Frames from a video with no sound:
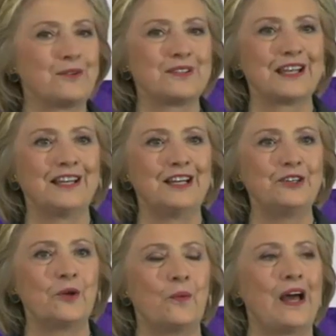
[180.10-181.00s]
I was a little
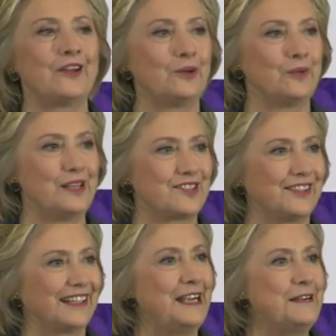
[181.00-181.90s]
under the weather
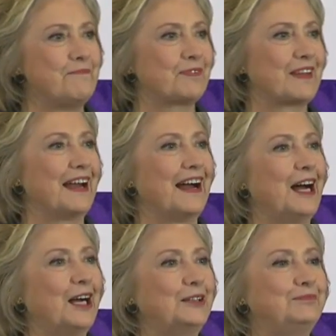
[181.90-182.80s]
recently.
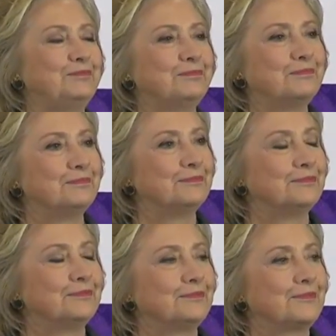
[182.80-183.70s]
The
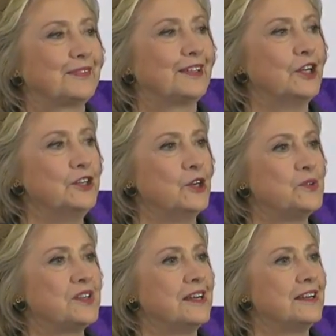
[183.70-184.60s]
good
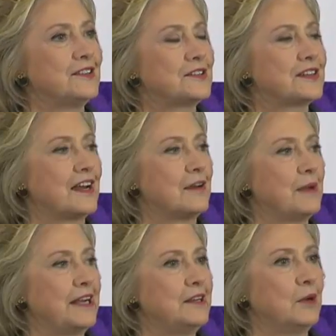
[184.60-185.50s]
news is
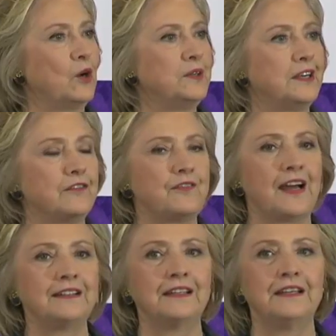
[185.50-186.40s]
my pneumonia
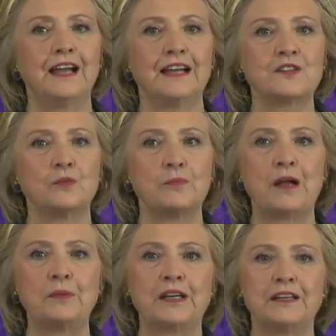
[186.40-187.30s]
finally got some
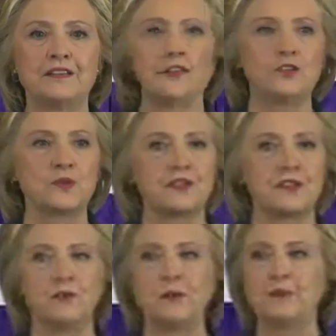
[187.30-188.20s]
Republicans
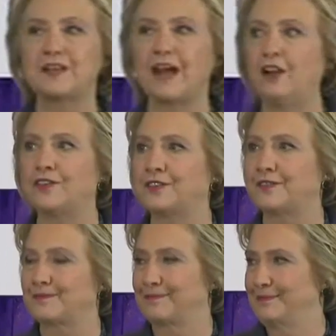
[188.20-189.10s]
interested in women's health.